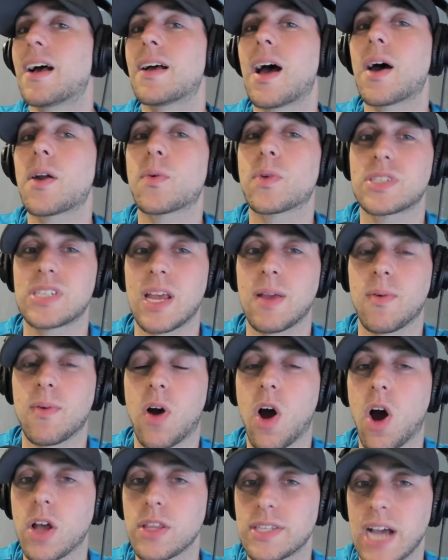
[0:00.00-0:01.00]
I don't want to say
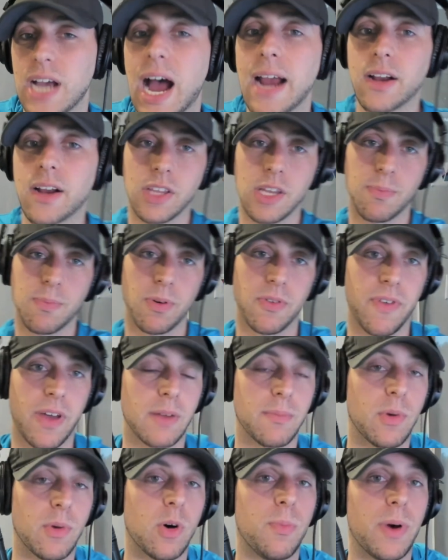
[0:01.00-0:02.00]
entirely
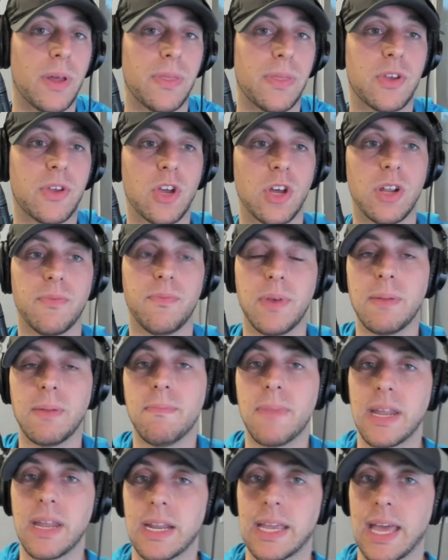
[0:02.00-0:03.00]
preventable, but could have
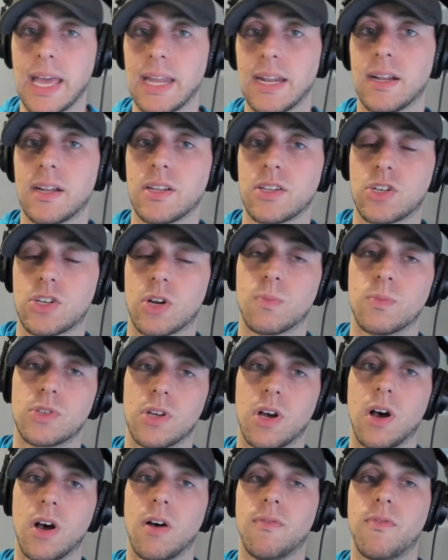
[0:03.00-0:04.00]
been mitigated in terms
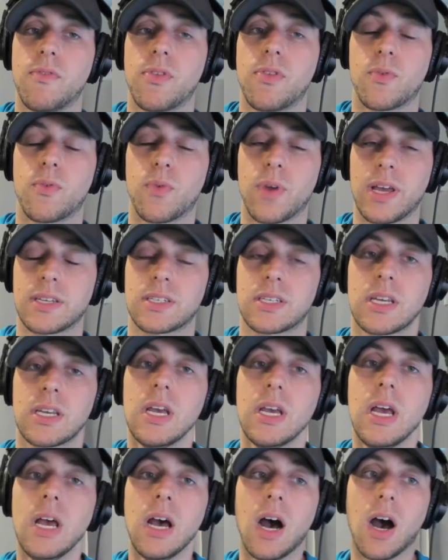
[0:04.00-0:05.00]
of the risk.
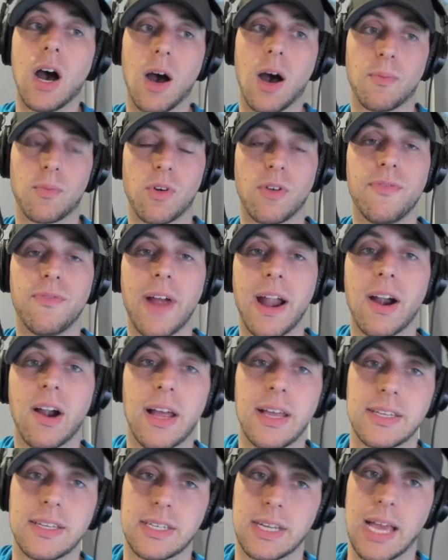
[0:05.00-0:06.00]
Um,
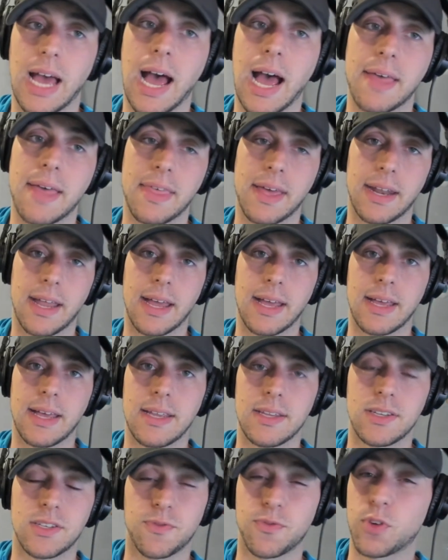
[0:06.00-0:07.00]
Rivera is a guy that
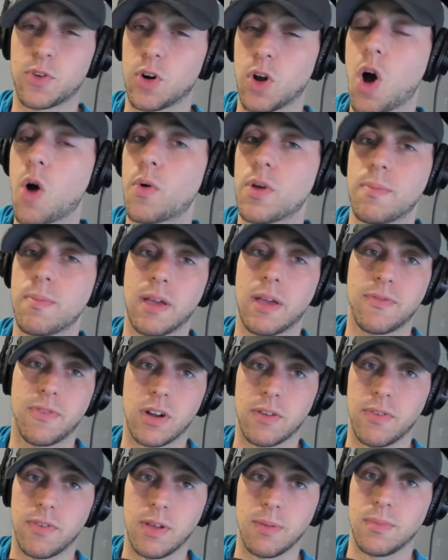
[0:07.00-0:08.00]
has, for all we make
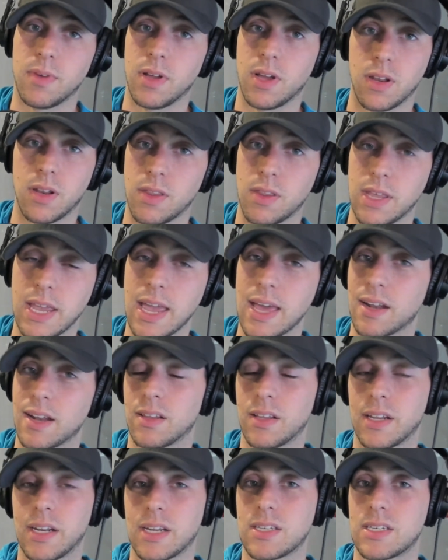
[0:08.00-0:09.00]
fun of him and the
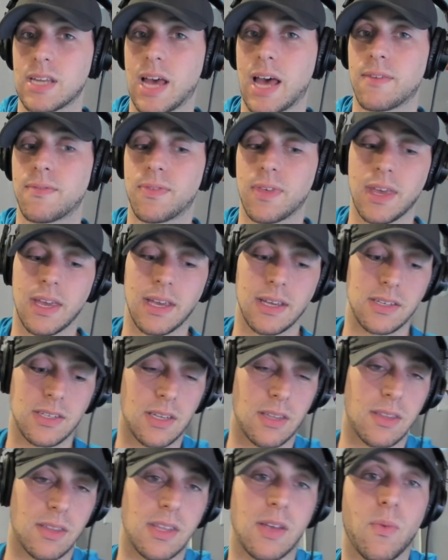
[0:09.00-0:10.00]
analytics side of things,
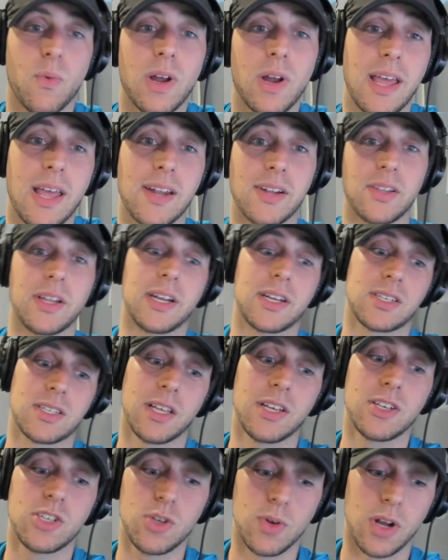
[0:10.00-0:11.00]
and the, what analytics
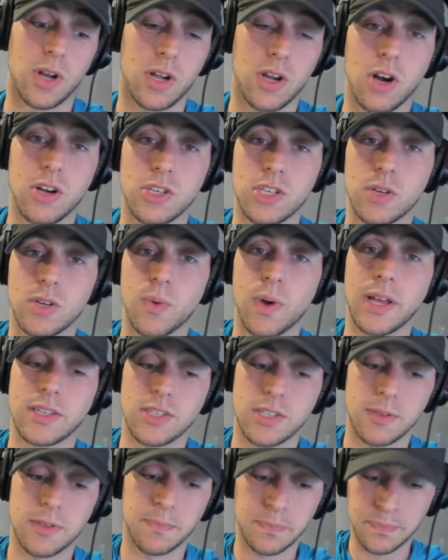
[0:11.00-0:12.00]
led you to Carson
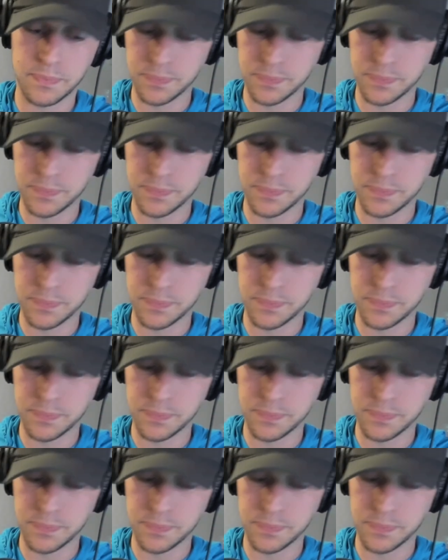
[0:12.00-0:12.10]
Wentz.